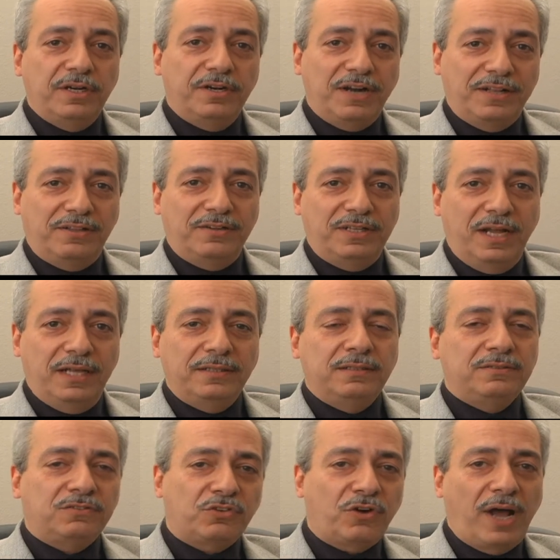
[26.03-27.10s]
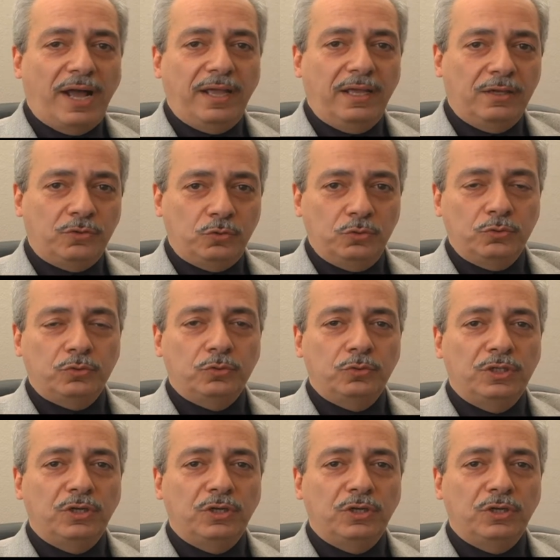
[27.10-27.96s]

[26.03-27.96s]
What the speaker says: rather than trying to